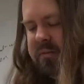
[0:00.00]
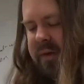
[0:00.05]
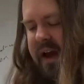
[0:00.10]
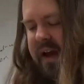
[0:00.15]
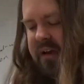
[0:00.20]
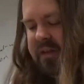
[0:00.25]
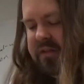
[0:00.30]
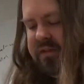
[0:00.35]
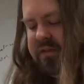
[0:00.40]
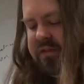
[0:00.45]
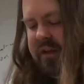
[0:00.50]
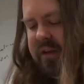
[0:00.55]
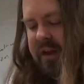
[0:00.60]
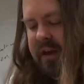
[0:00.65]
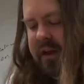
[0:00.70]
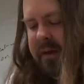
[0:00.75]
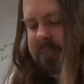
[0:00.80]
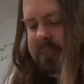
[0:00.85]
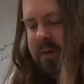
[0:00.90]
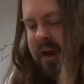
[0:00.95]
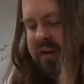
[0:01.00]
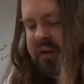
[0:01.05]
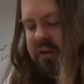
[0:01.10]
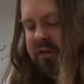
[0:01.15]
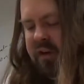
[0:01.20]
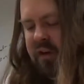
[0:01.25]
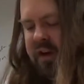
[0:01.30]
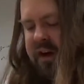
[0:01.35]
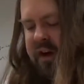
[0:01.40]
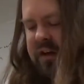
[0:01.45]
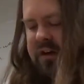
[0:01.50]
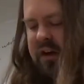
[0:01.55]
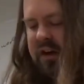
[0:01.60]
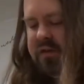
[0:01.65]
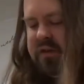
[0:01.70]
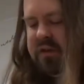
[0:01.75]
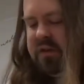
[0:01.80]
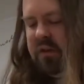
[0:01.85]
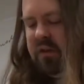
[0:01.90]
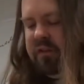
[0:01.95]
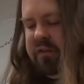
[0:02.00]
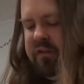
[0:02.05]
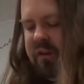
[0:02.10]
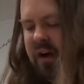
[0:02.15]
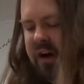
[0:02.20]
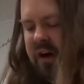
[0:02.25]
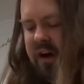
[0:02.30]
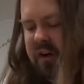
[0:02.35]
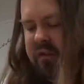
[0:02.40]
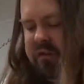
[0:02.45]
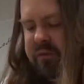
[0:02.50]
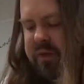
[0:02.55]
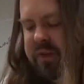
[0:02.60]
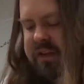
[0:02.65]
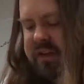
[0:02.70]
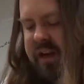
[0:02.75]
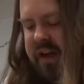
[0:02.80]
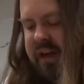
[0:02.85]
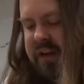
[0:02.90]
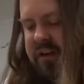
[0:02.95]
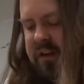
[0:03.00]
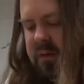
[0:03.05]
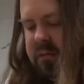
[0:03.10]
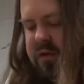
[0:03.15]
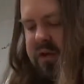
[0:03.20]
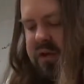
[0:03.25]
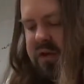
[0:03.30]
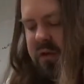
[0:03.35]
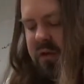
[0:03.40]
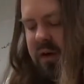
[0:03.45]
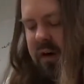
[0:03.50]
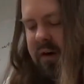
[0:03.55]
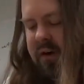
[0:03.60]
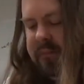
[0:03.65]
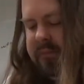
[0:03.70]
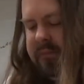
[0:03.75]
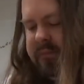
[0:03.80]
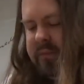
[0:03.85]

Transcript: mouth, neither very close nor far from the Cyclope's shore.